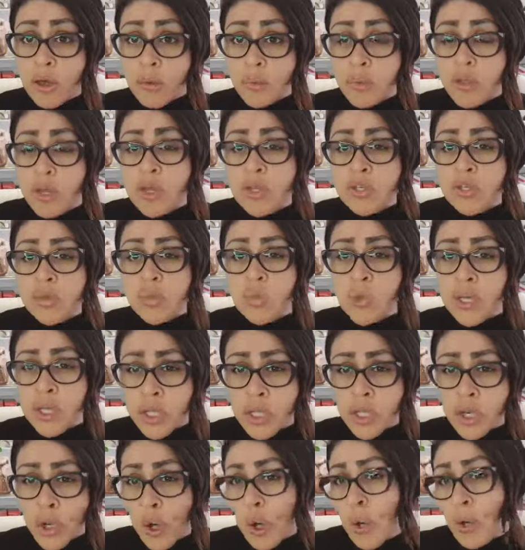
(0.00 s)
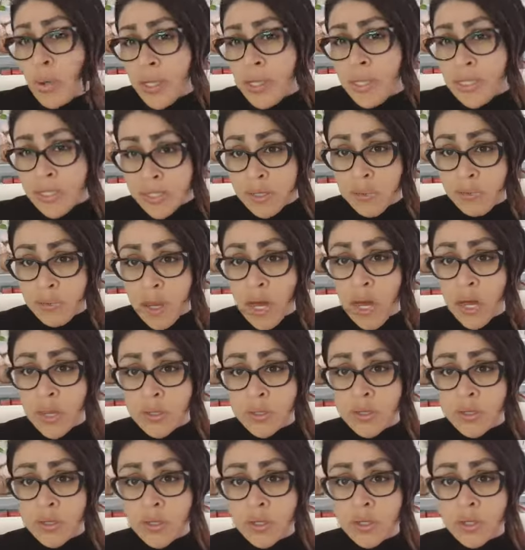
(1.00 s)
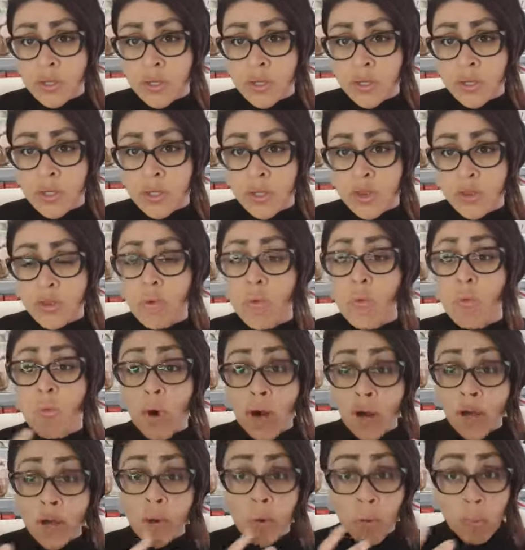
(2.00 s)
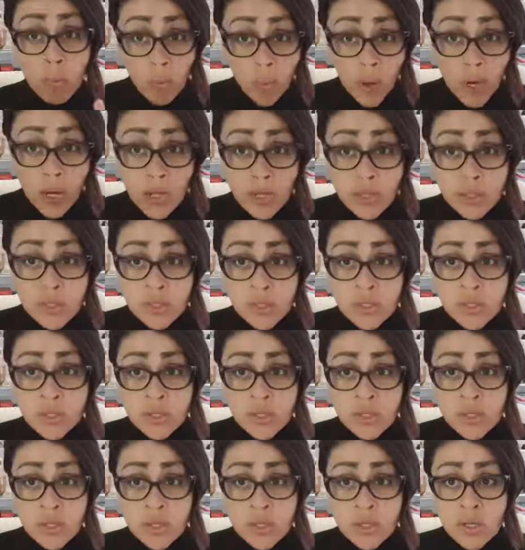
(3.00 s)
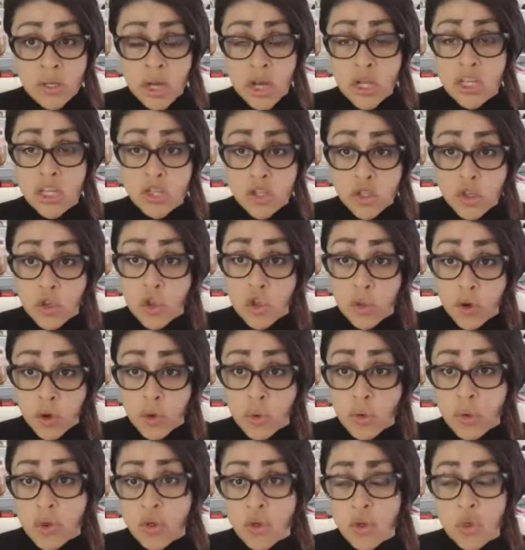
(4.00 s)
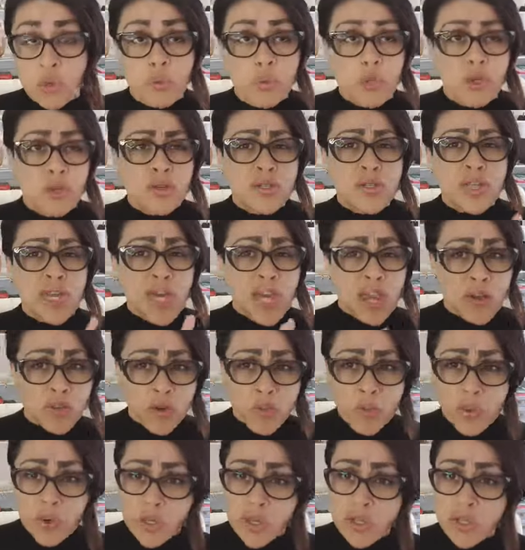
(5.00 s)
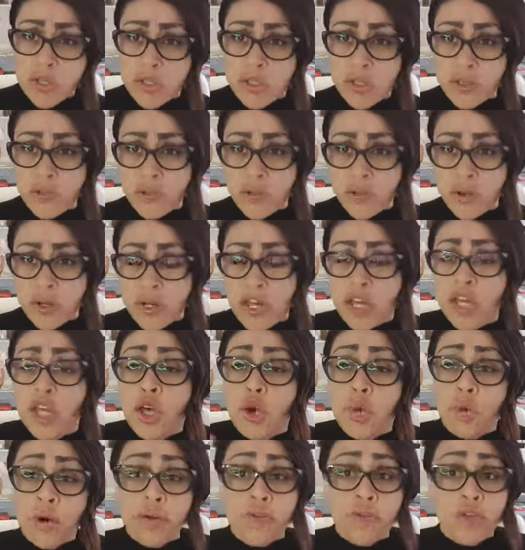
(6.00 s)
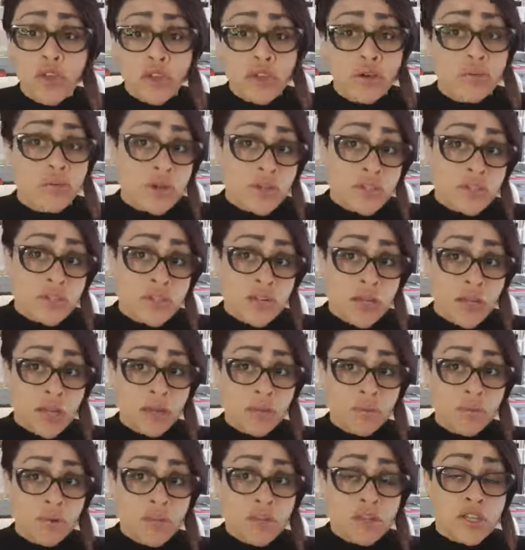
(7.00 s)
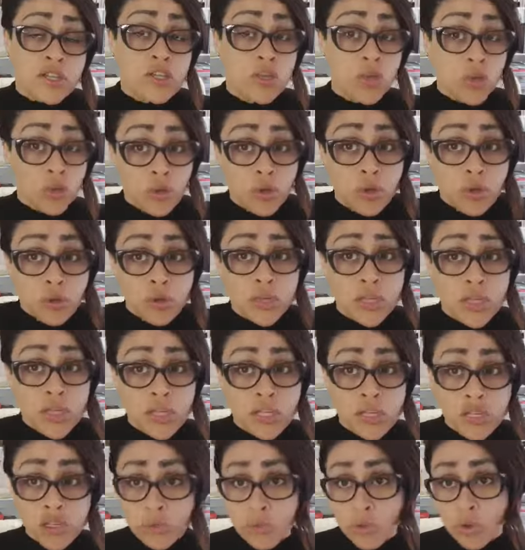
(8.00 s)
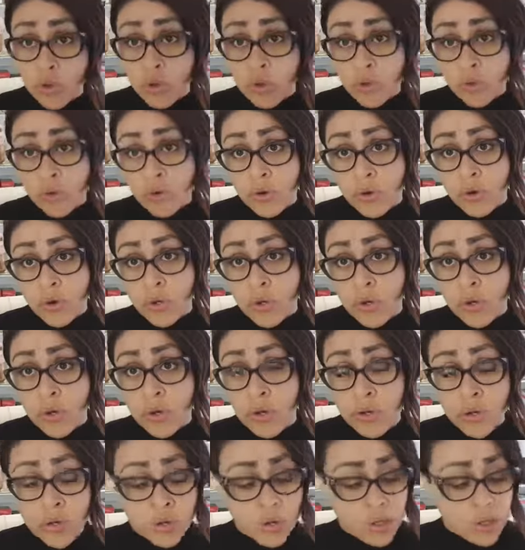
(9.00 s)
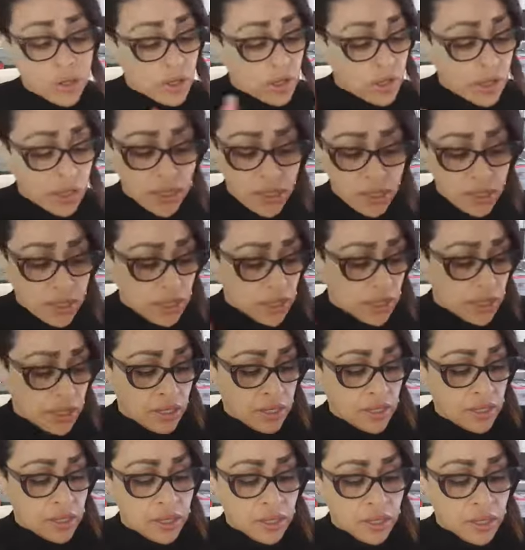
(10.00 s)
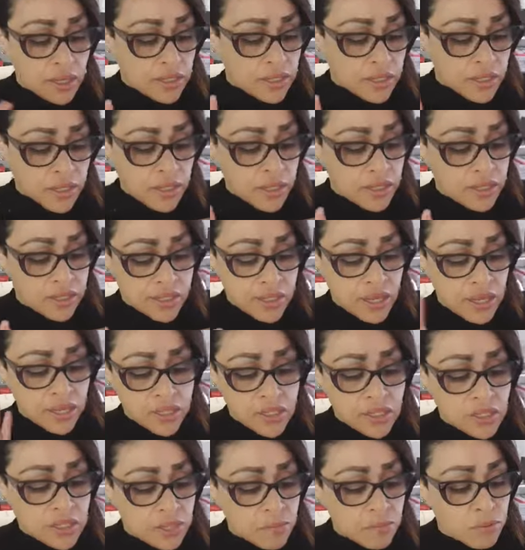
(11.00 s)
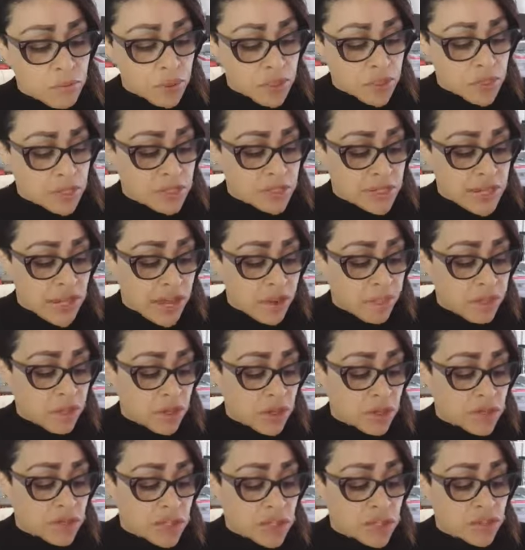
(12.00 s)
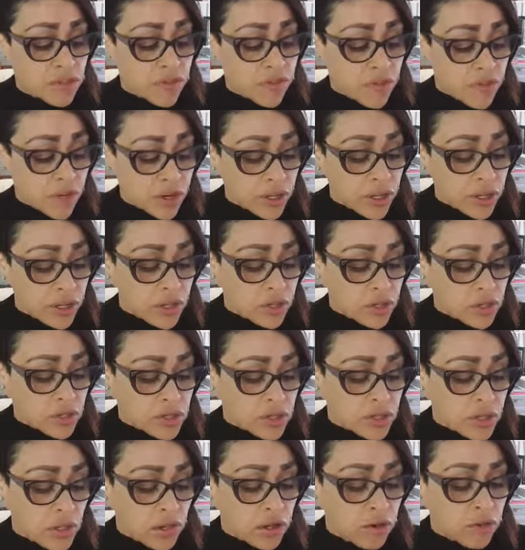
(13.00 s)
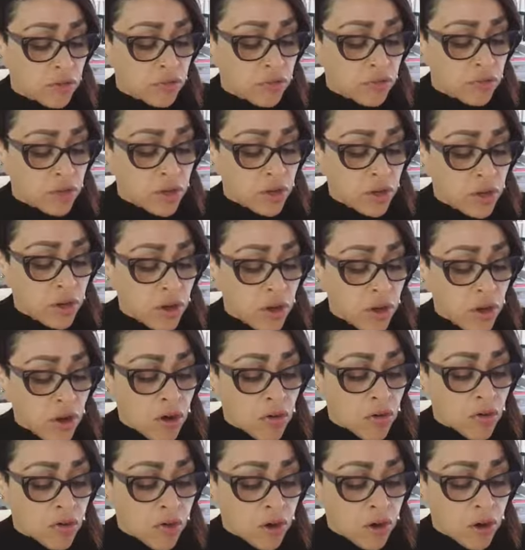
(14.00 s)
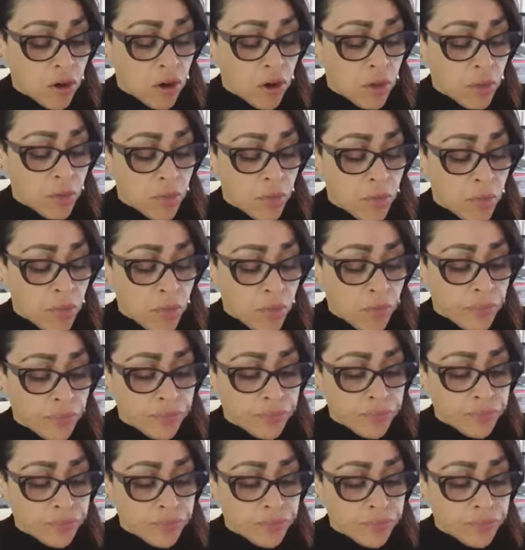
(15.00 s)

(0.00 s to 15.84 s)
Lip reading: because we know it's a must. The one-on-ones are so crucial because everybody's different, and whoever you resonate with is who you're needing to book through. It's as simple as that, because it's freeing yourself from